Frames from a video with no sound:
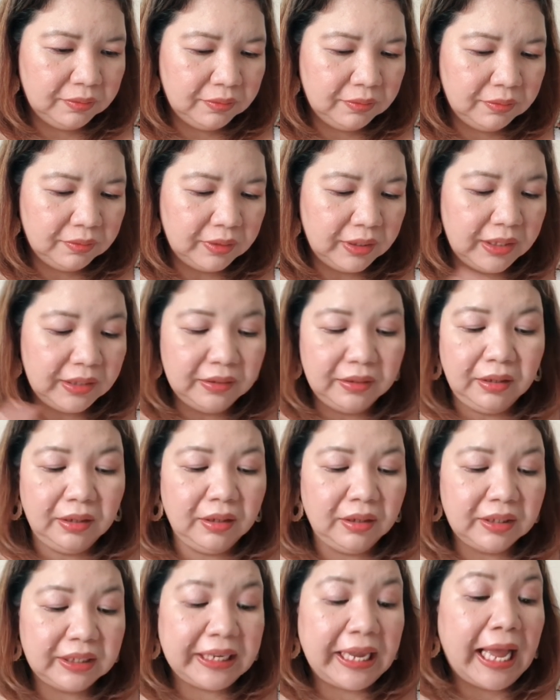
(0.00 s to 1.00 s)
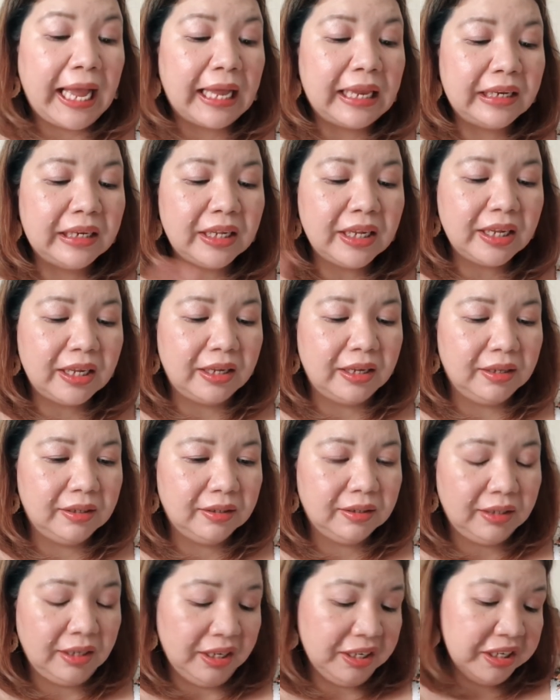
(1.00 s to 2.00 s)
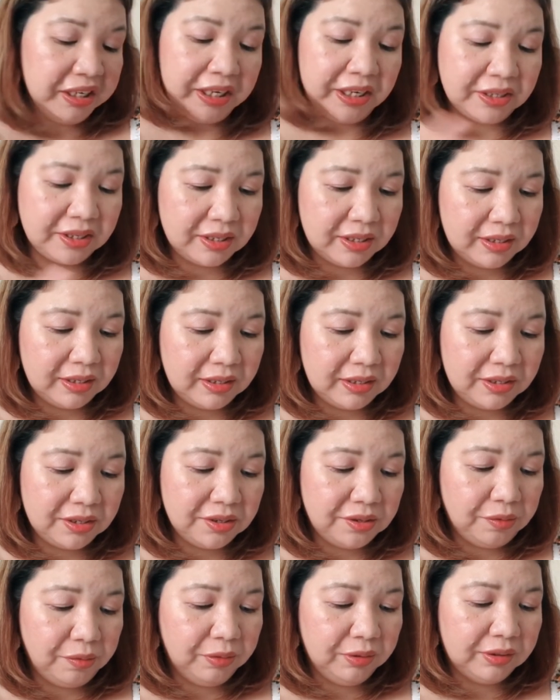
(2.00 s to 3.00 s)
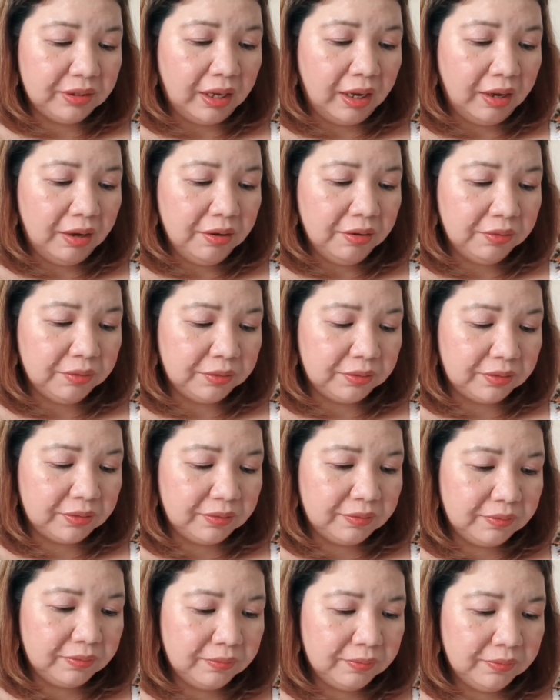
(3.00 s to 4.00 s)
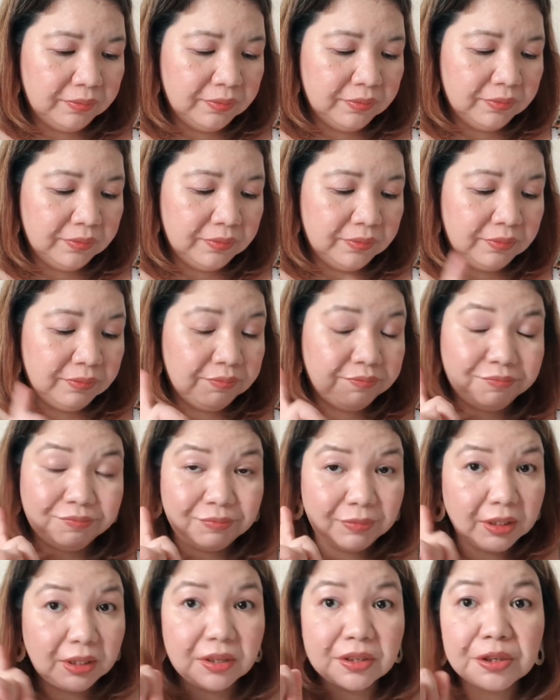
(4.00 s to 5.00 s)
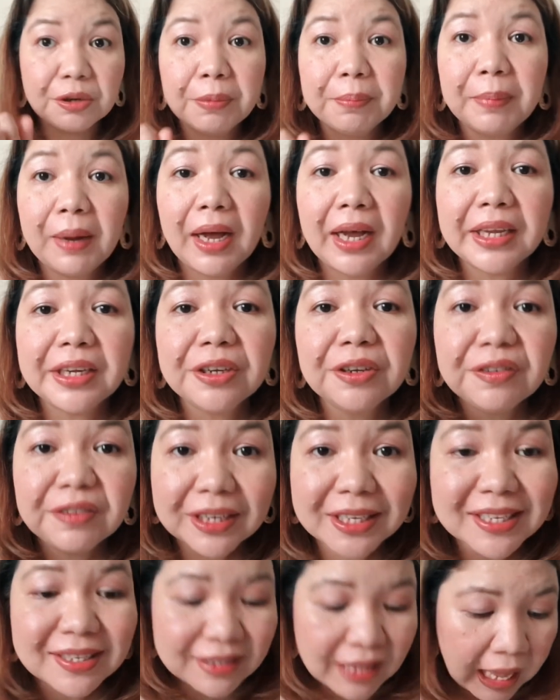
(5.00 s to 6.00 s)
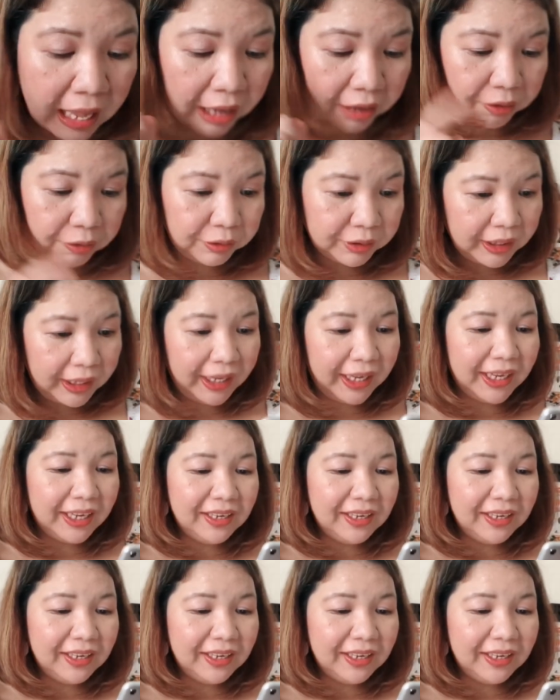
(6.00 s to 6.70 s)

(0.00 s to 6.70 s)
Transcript: And Cali, it's sold out. So BAYO, restock, okay?